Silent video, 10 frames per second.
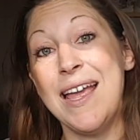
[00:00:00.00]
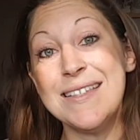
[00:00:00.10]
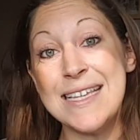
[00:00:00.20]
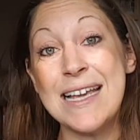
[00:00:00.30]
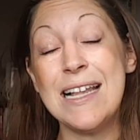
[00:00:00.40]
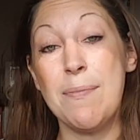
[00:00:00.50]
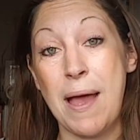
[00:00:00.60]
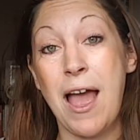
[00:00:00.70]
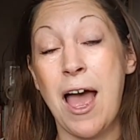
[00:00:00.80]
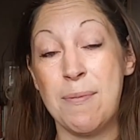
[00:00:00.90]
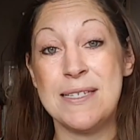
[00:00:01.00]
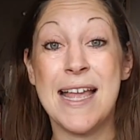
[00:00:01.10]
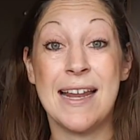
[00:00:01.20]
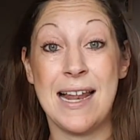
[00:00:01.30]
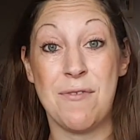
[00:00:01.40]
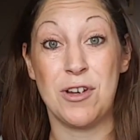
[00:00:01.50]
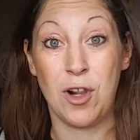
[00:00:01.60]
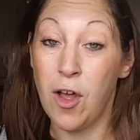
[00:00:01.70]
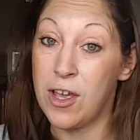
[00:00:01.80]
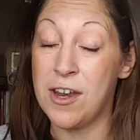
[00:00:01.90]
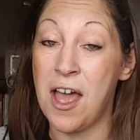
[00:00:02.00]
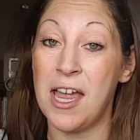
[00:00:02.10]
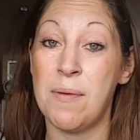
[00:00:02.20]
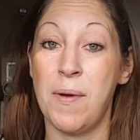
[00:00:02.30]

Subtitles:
until about 10:30, 11 o'clock at night,